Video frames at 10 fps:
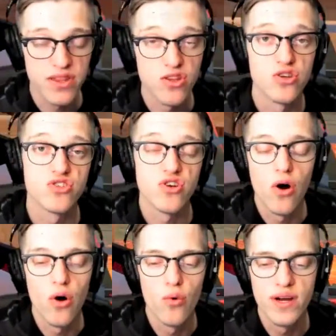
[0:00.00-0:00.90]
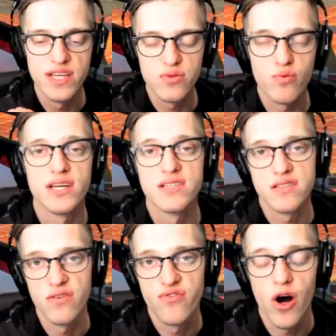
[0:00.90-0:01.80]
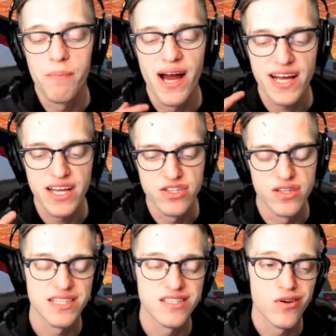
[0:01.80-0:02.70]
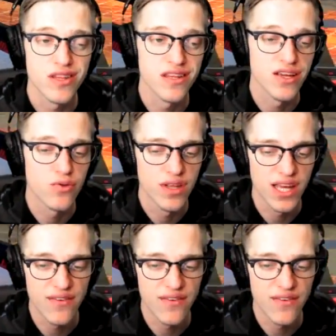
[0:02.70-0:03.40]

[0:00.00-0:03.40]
there's always ways to fall back, and that's the only thing that you really have